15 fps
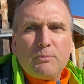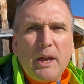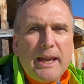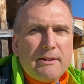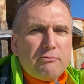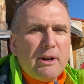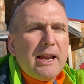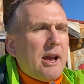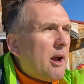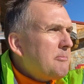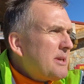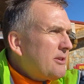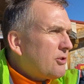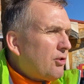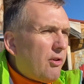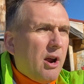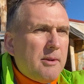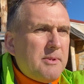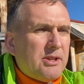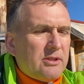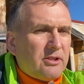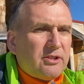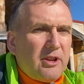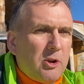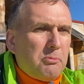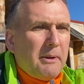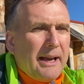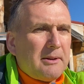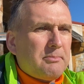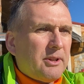It really, I mean, crime isn't so
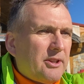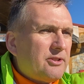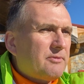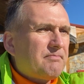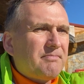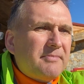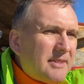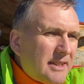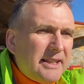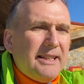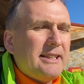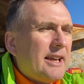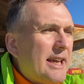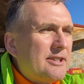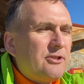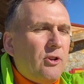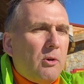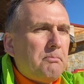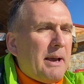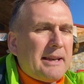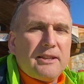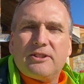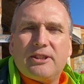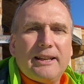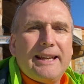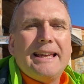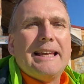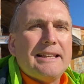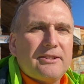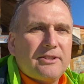bad, but there's, it's not bad until
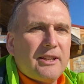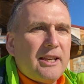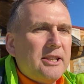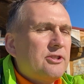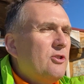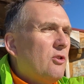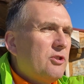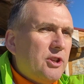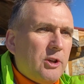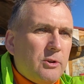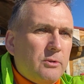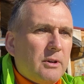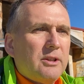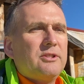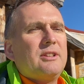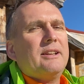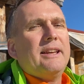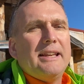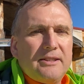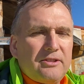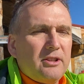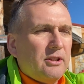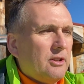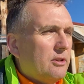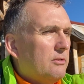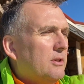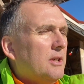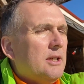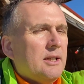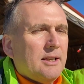it is, and it's not you until it is you.